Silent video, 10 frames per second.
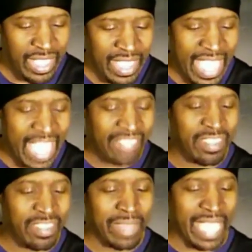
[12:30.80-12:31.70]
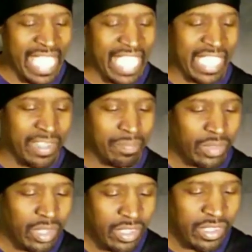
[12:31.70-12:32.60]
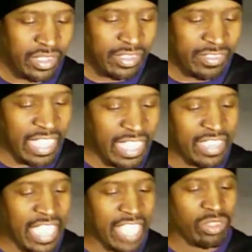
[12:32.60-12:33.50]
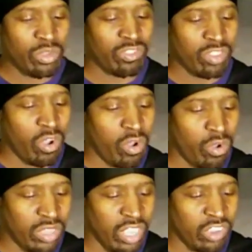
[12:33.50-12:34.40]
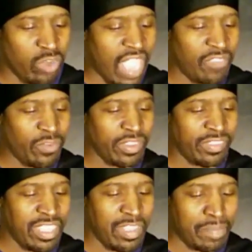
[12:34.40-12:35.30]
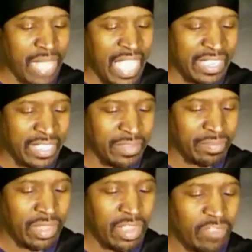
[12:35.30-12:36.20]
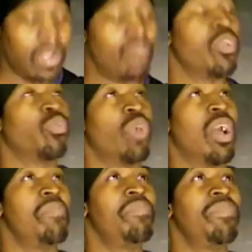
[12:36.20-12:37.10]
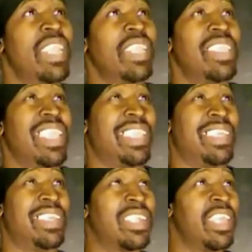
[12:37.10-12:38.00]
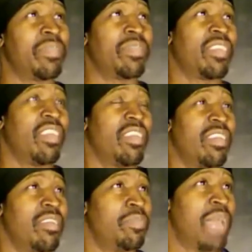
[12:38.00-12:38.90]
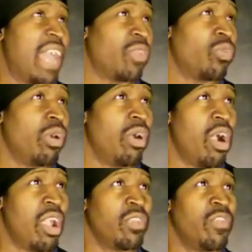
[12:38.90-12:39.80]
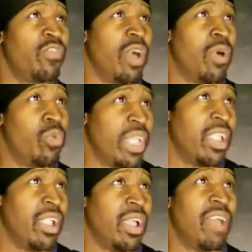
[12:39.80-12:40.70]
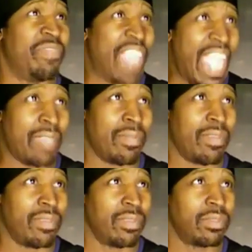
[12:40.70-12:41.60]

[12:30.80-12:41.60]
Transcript: Hatem A said that you stole the Travel to See a Body from the Rum Nitty and Clips battle. Are you aware of that?